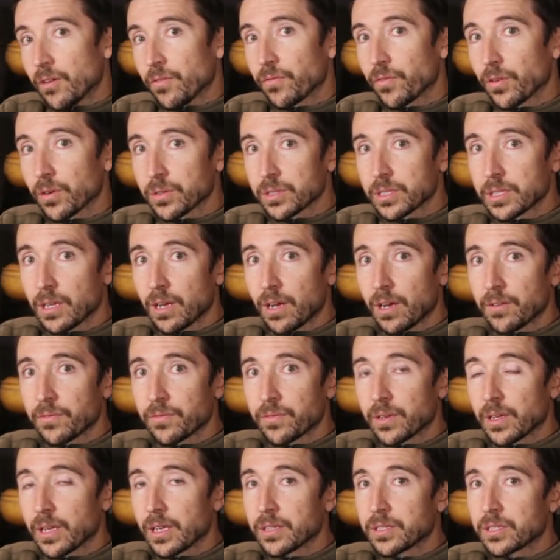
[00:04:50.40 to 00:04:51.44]
First
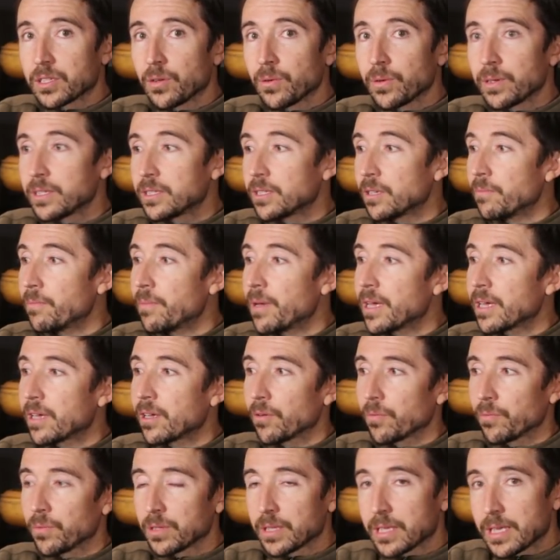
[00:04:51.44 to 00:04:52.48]
off, it's going to make
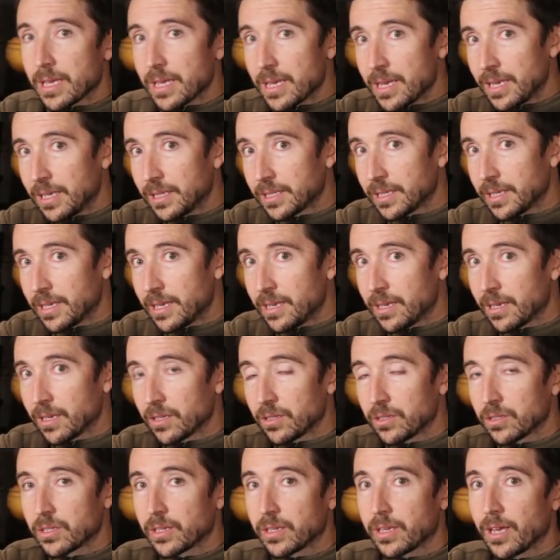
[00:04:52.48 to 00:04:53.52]
it really easy
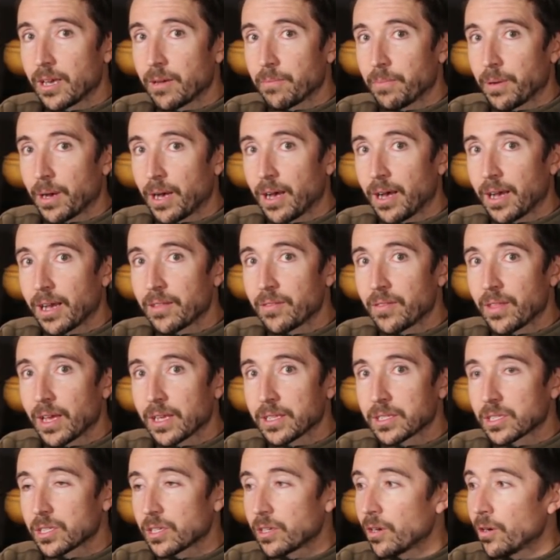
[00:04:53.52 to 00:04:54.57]
to get behind
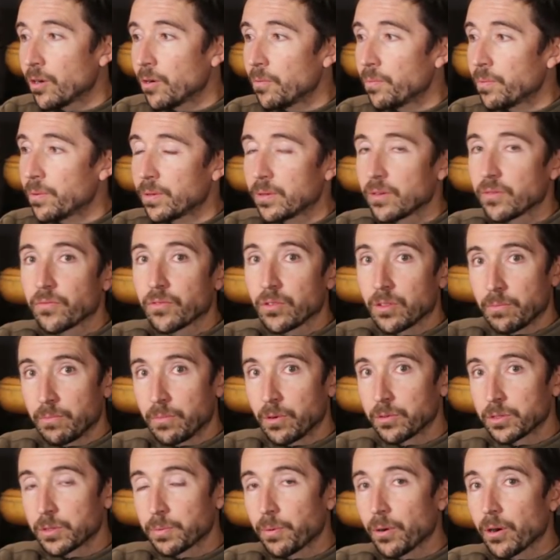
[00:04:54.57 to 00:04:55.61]
that scope. For the
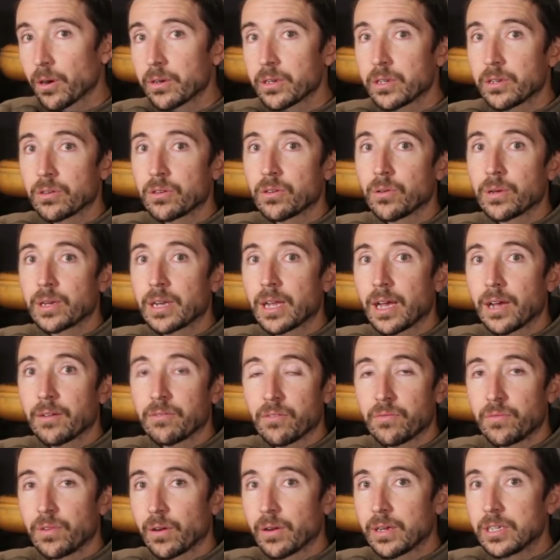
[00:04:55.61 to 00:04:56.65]
most part, you're going to have
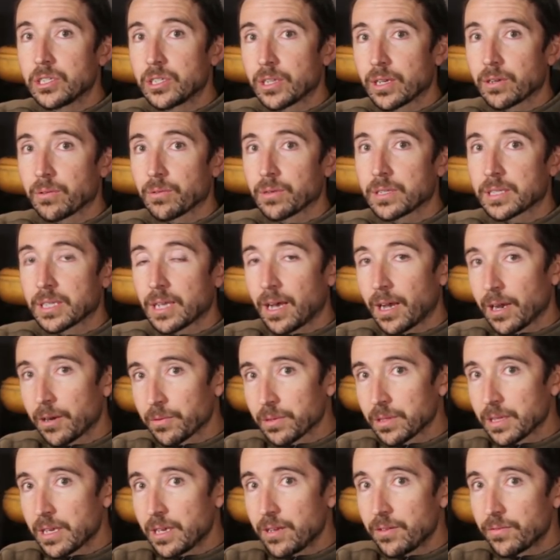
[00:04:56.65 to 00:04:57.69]
a very generous eye
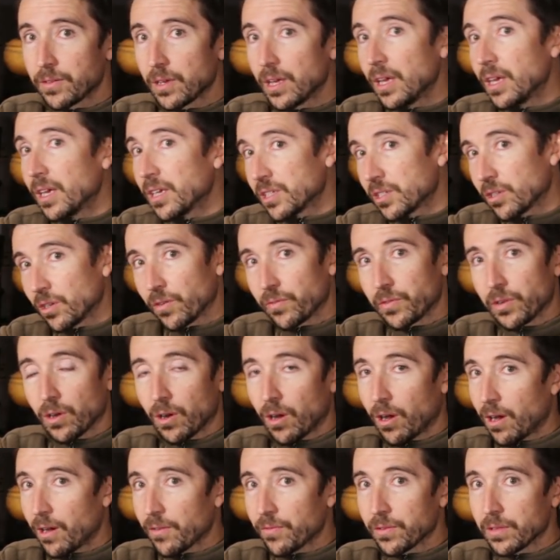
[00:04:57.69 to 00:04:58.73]
relief. So if
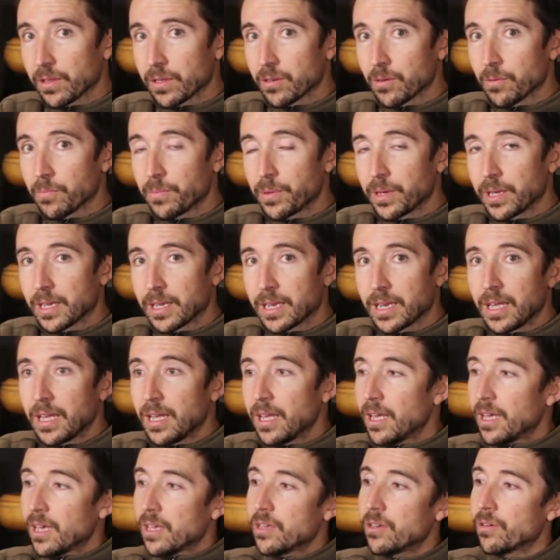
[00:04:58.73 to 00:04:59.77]
you're off a little bit,
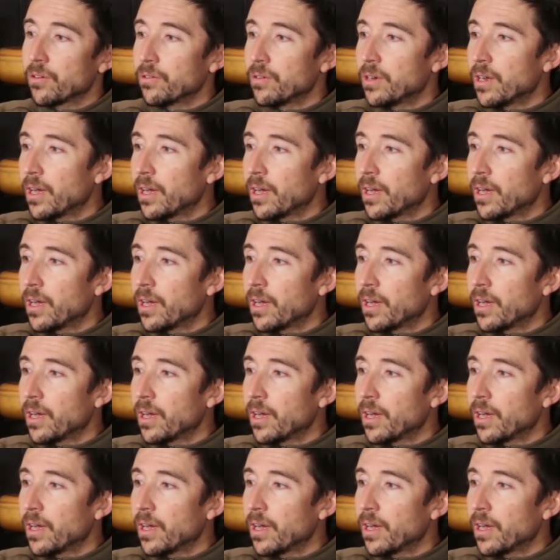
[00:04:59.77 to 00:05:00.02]
you're